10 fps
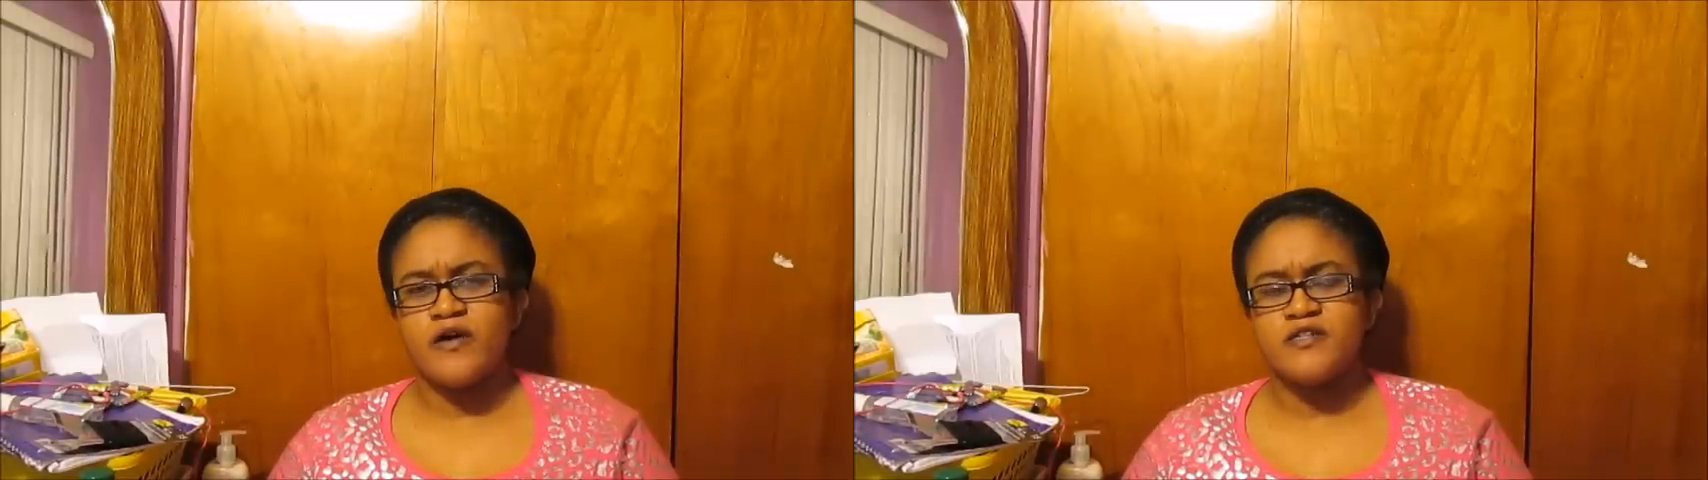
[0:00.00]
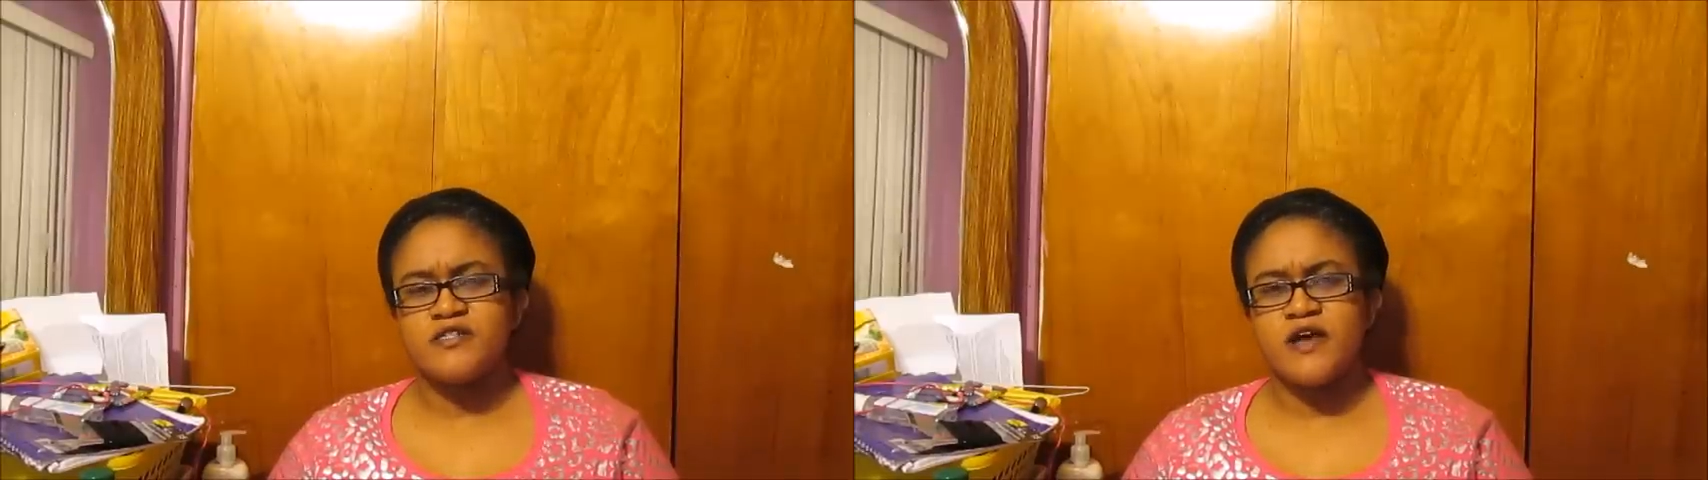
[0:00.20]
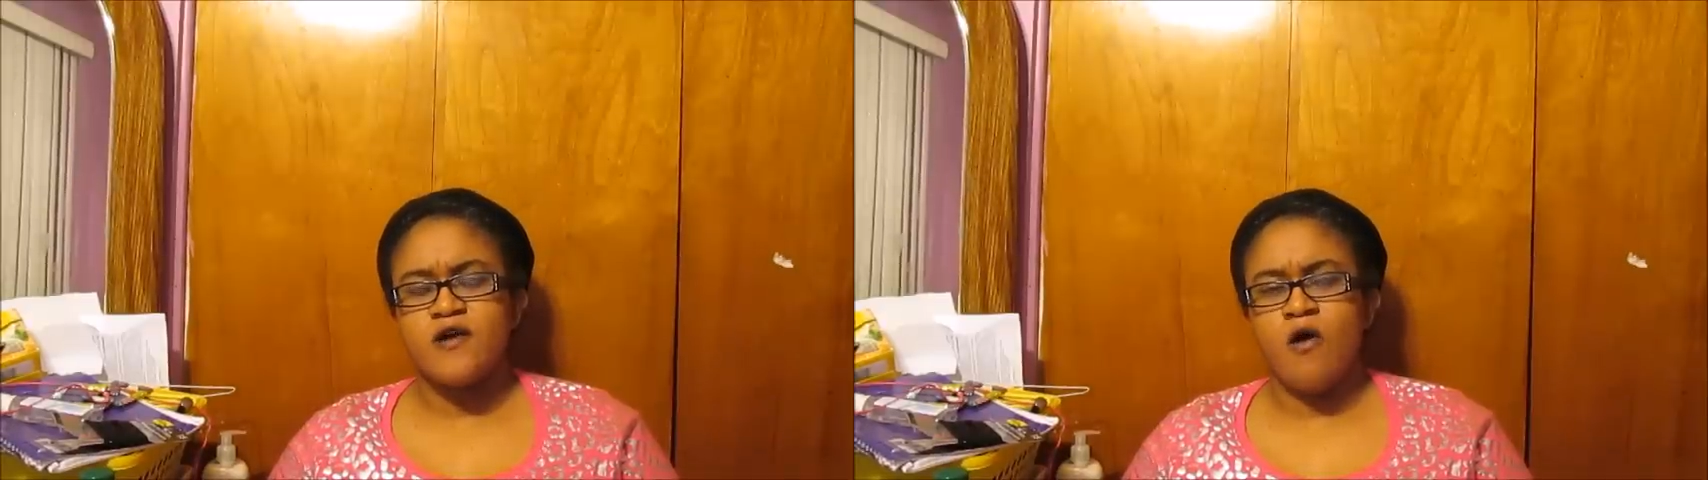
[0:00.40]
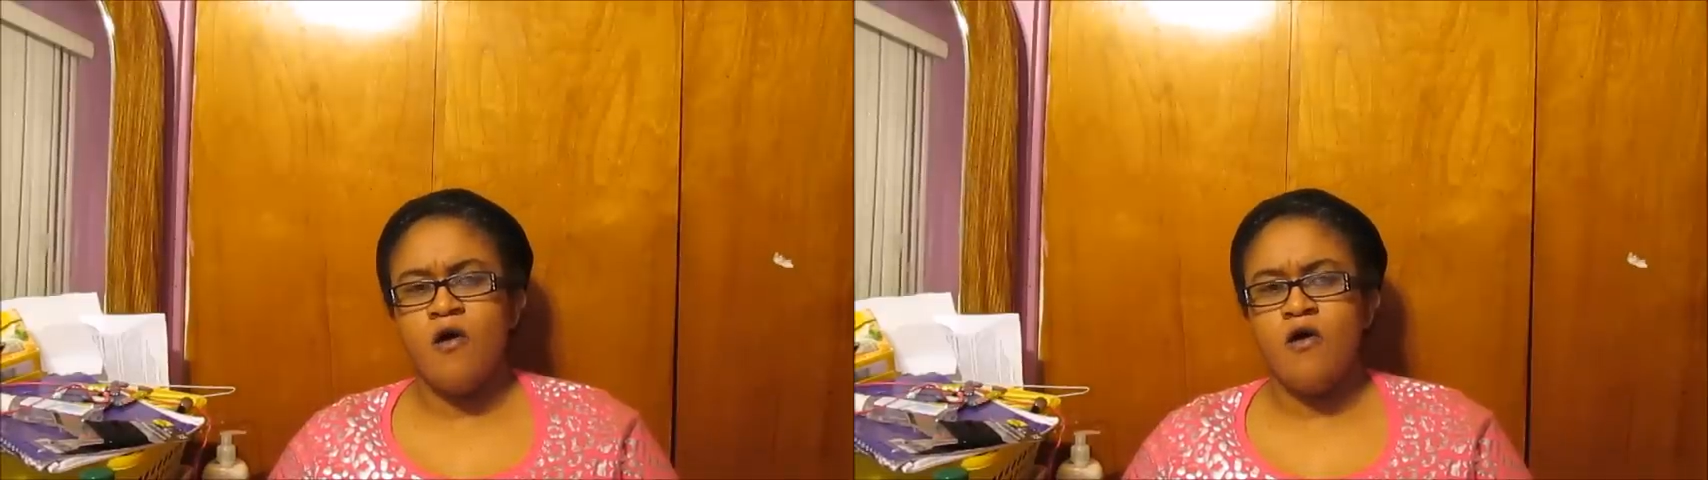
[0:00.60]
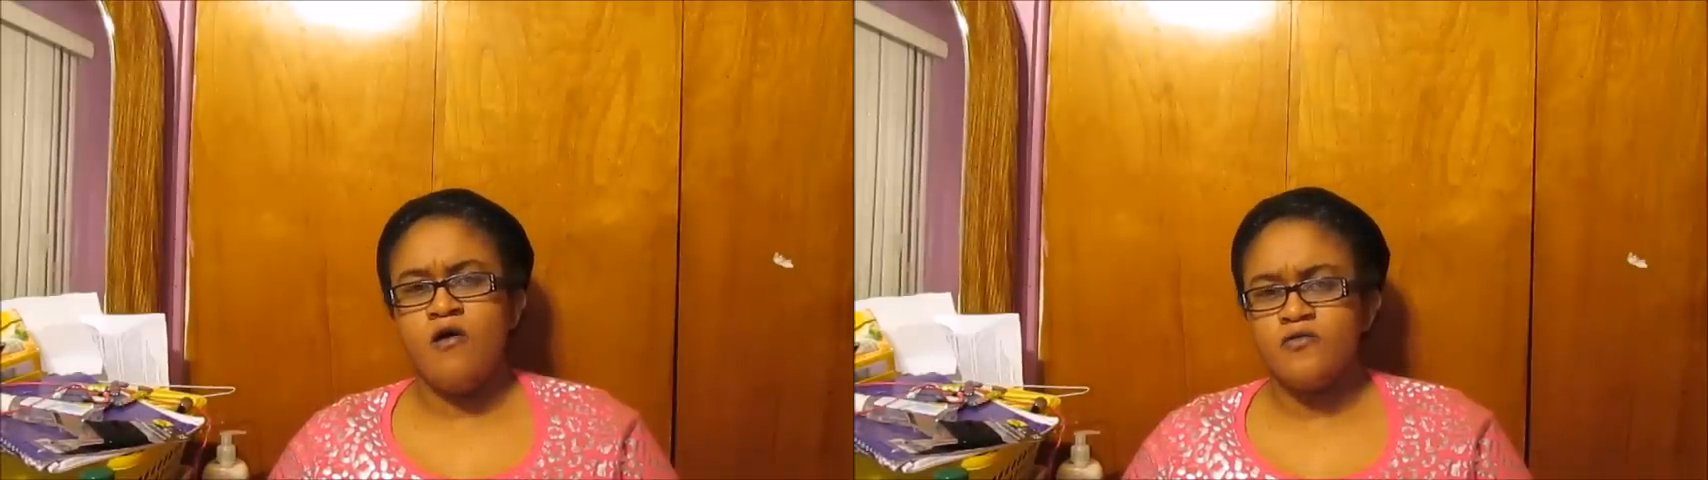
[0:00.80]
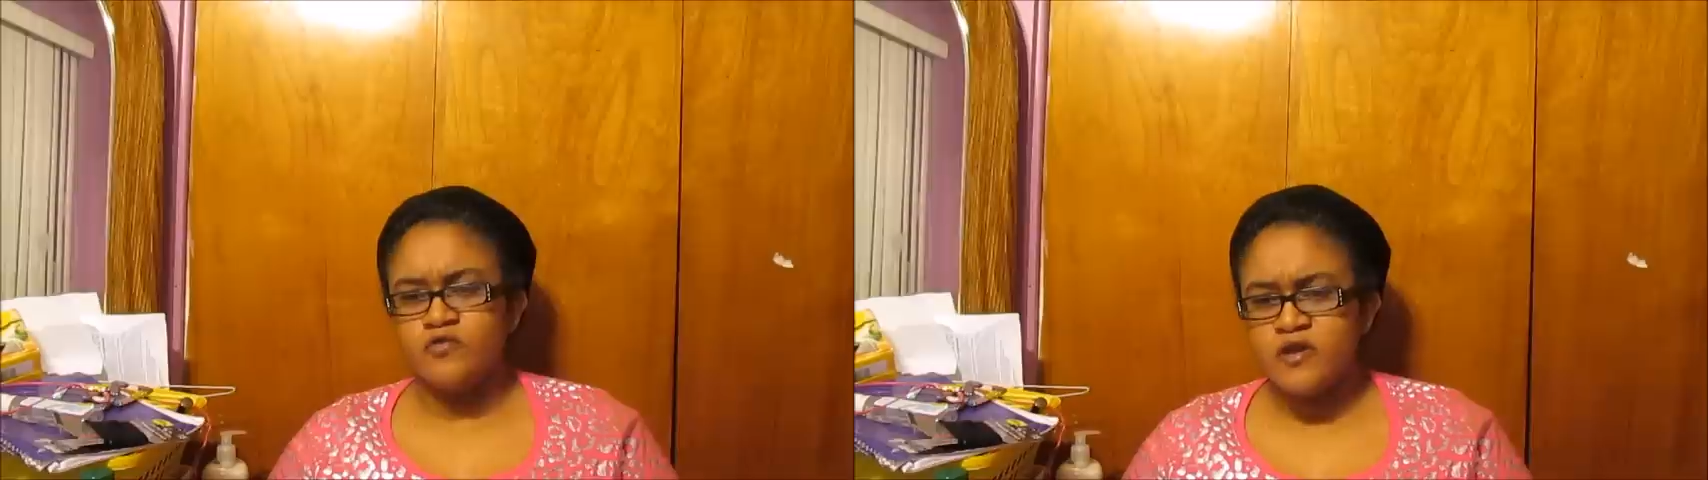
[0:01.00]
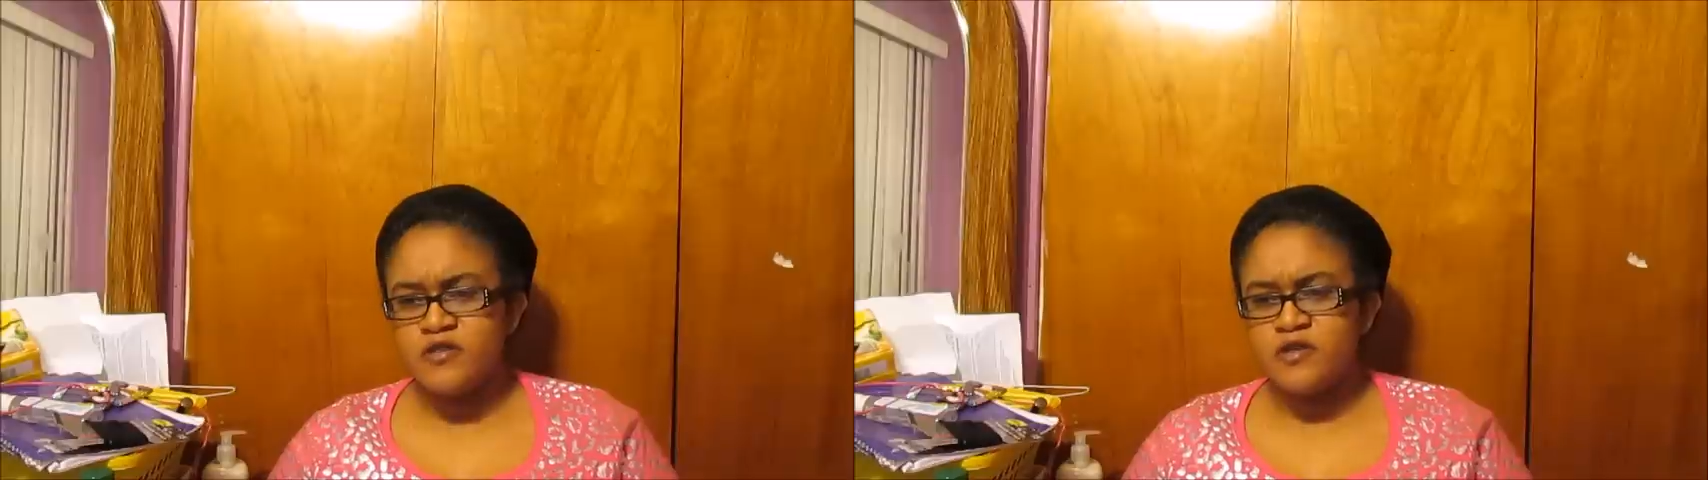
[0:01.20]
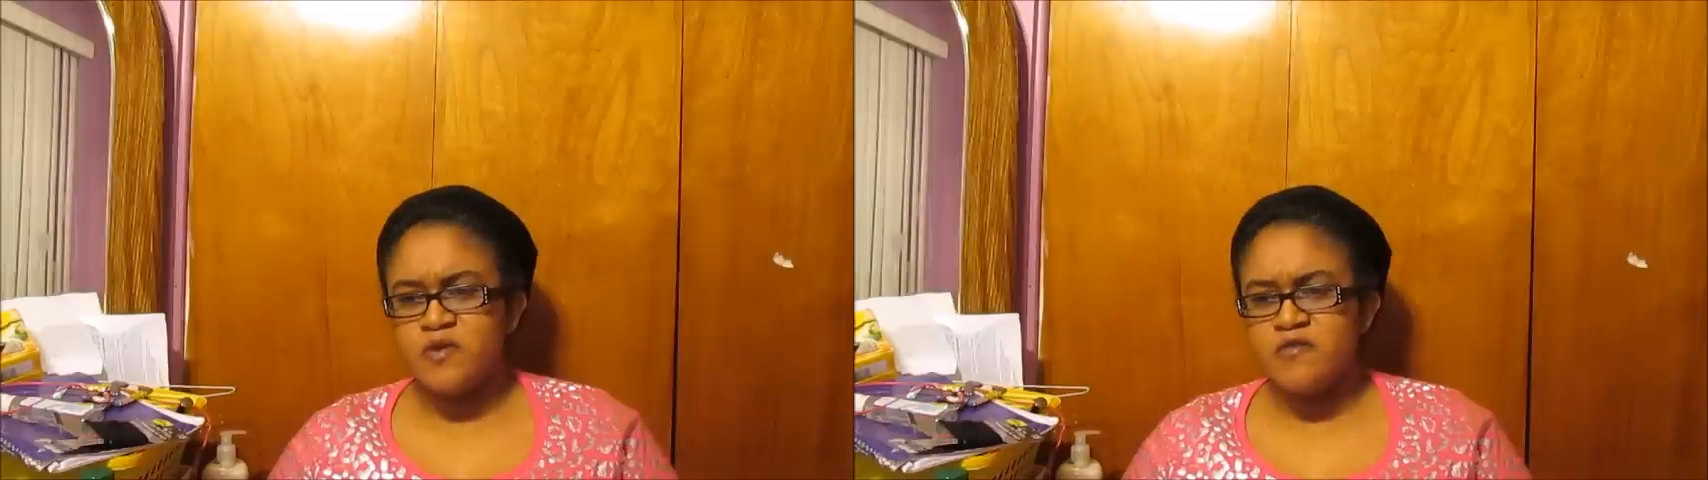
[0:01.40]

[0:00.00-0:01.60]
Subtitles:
And it's like all three of them,